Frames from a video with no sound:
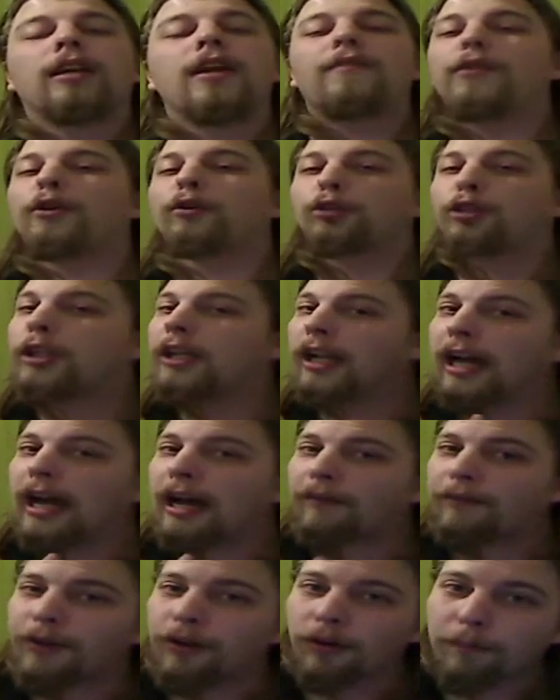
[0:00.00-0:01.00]
If you still
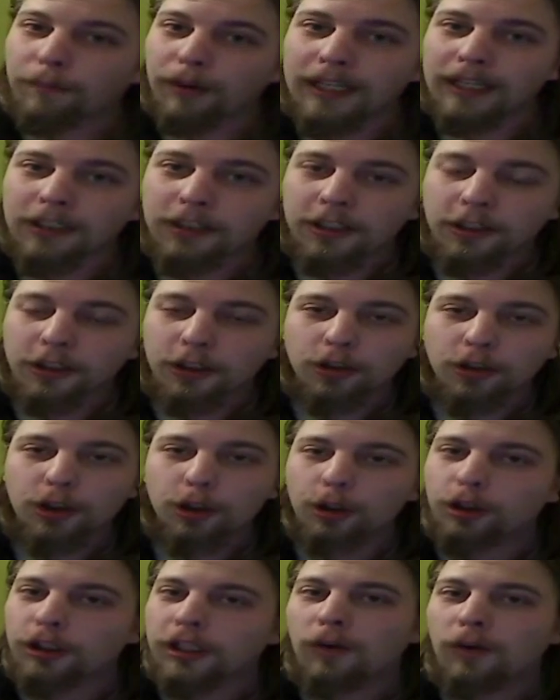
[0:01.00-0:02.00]
have your PlayStation
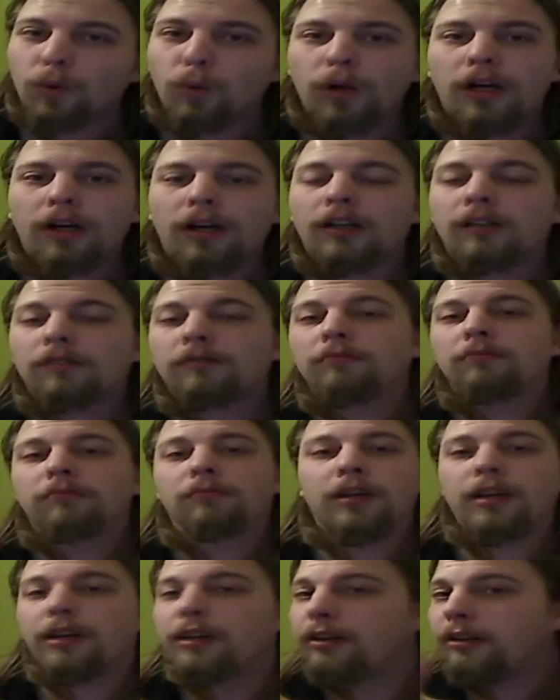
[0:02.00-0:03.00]
2 somewhere
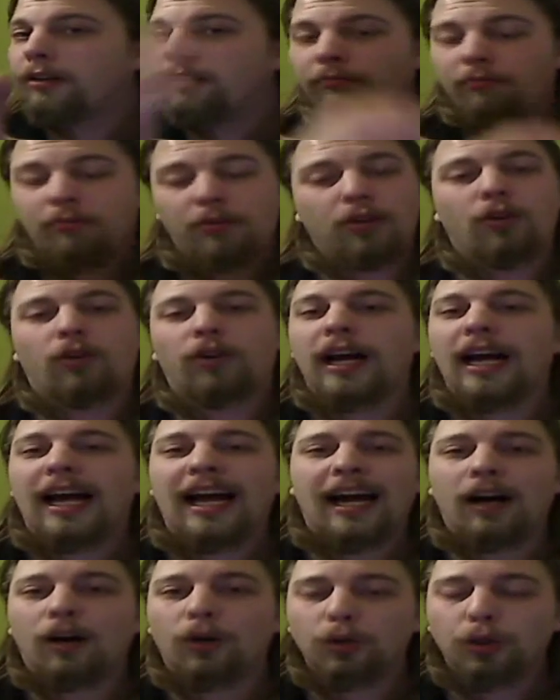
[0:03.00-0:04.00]
in your
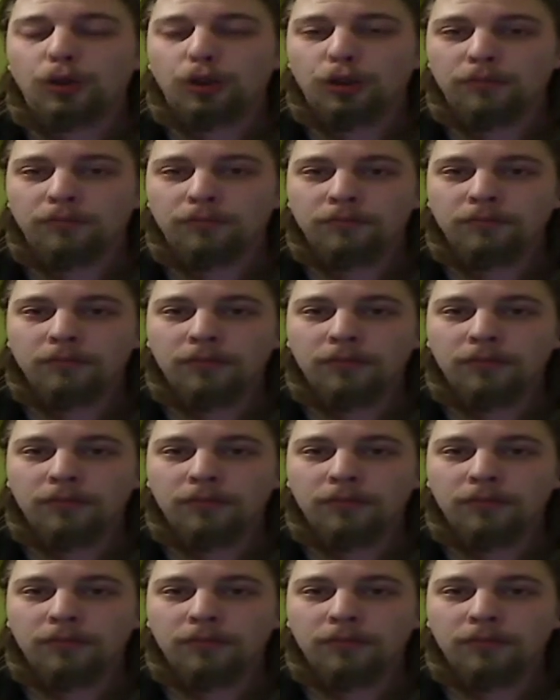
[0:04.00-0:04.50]
house,